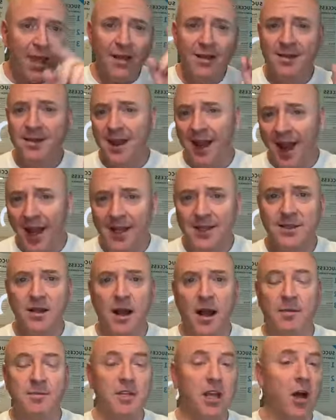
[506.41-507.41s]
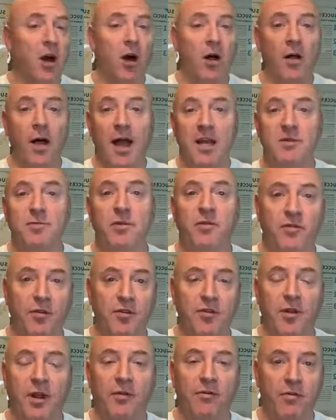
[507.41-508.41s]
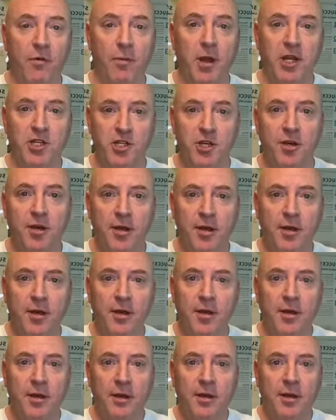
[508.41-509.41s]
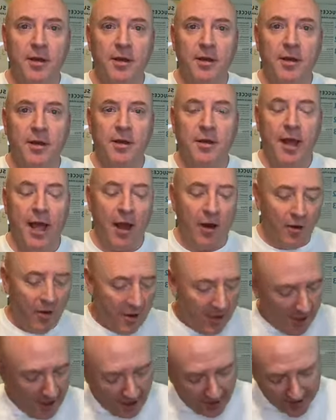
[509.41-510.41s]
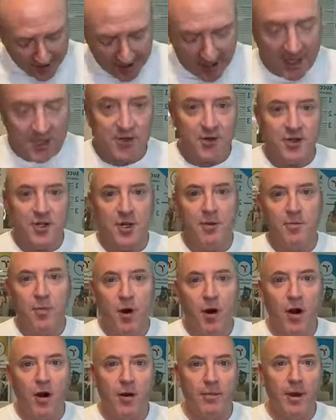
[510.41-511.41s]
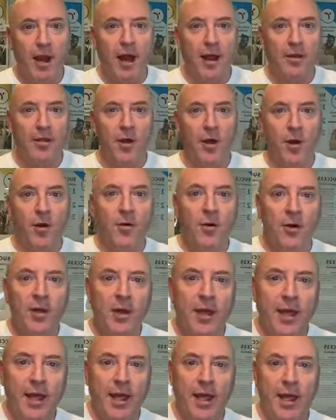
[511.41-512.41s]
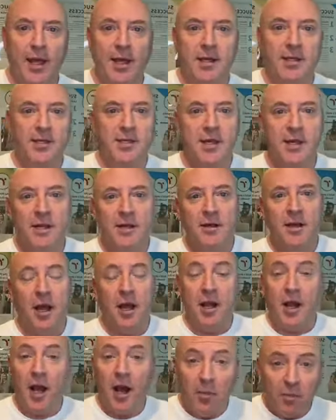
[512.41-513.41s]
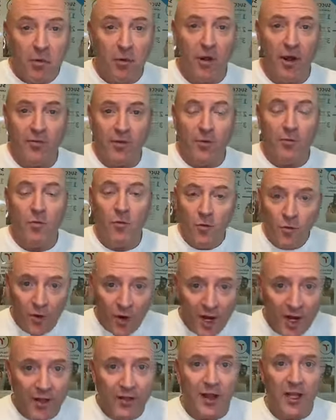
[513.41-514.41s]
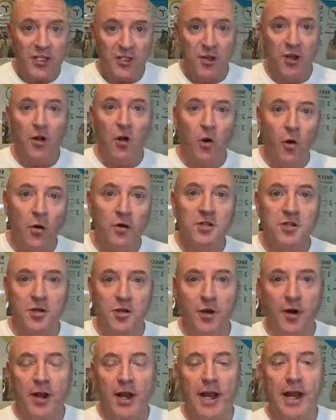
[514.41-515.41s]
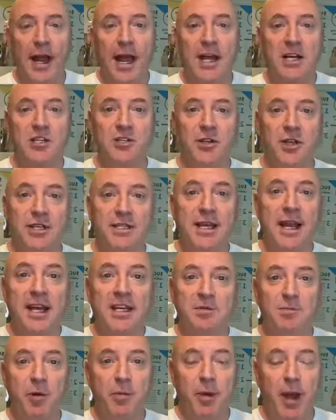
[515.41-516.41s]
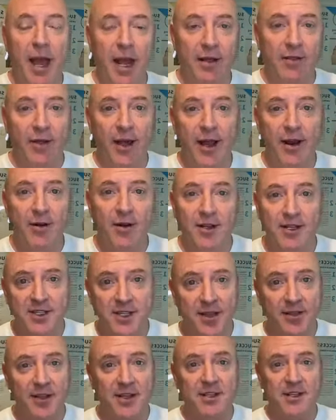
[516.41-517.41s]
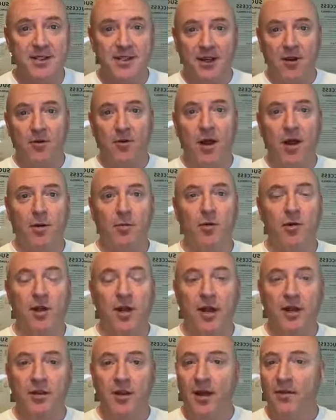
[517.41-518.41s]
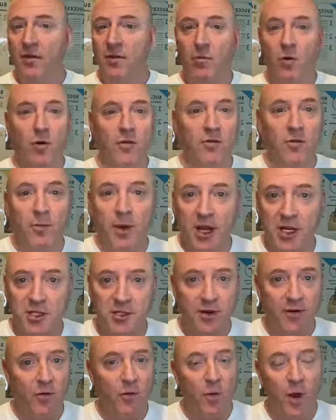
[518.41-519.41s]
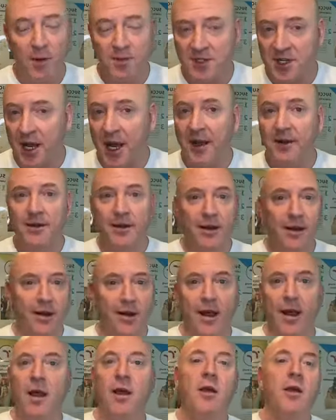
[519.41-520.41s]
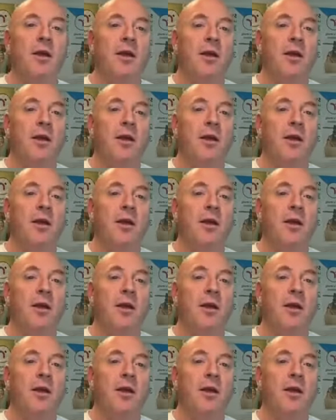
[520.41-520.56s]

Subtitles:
9 times they all asked me for information. Now, here's the interesting part about it, though, is a couple of them really took hold to it and actually texted me back later and said, this is incredible. Do you have any more information? Do you have a website?